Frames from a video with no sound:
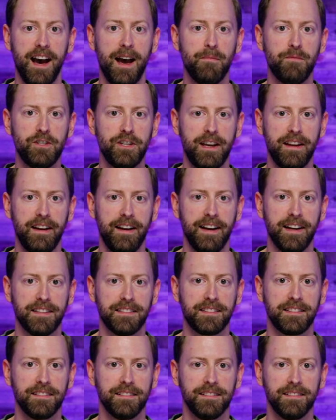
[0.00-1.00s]
I'm Chet
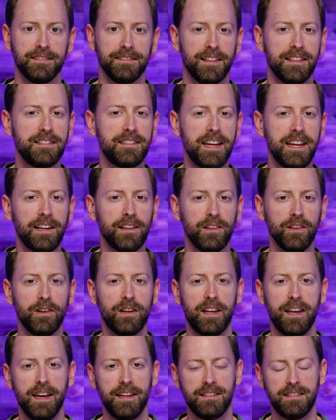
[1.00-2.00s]
Husk. Let's take a
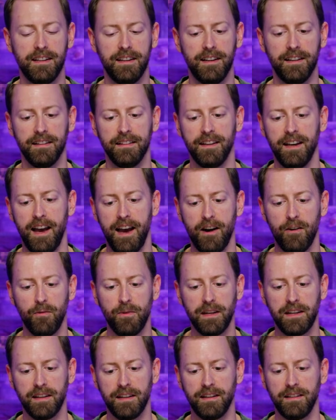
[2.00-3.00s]
look at uh, how
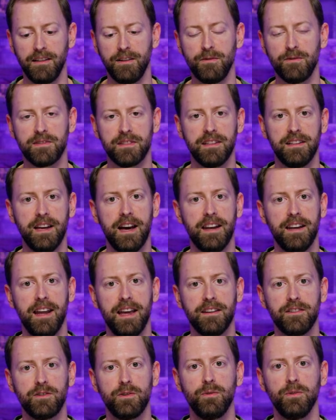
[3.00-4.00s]
we can use the
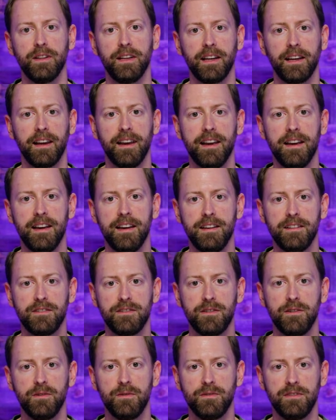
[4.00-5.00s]
.NET tooling
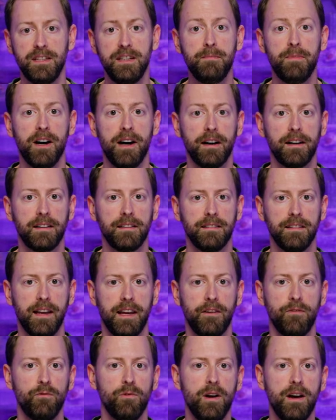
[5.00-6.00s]
to debug
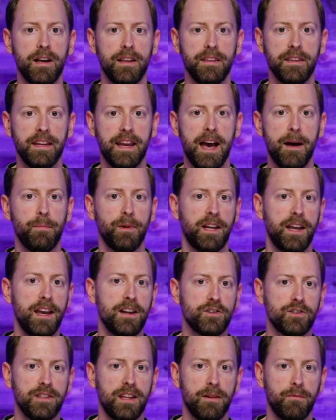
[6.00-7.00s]
and run the
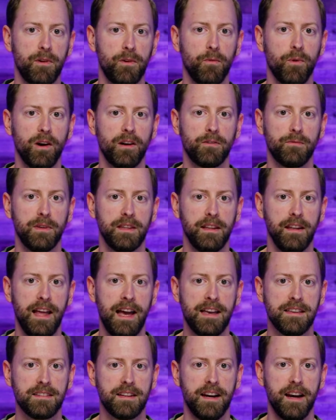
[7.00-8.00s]
application that we worked with
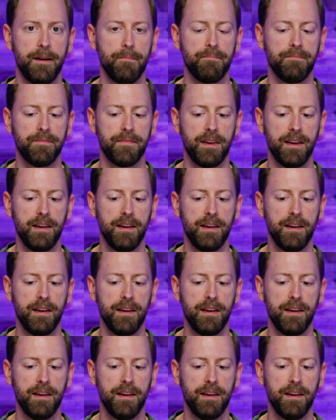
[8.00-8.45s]
last time.